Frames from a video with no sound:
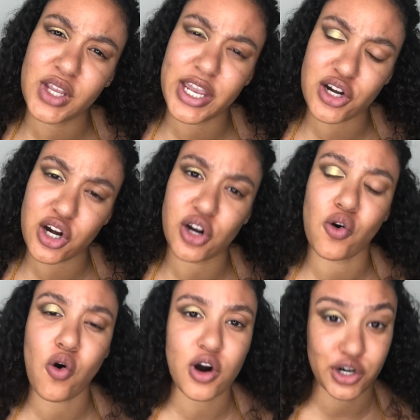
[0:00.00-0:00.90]
inner
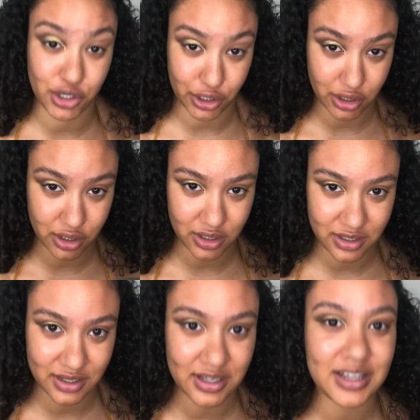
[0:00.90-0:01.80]
corner
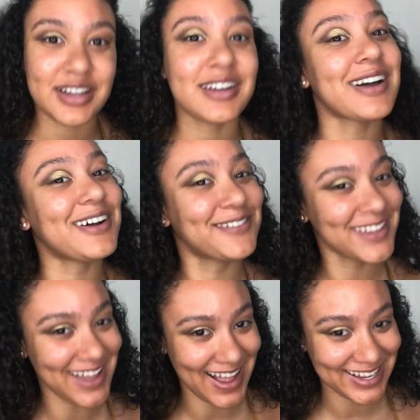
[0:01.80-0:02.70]
of
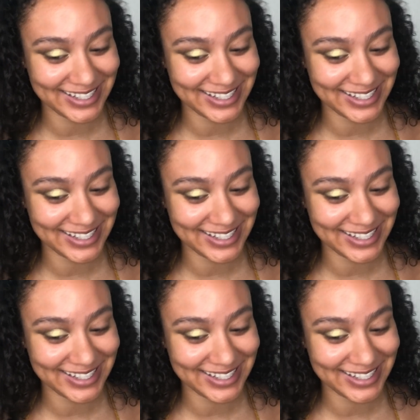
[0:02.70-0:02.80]
the eye.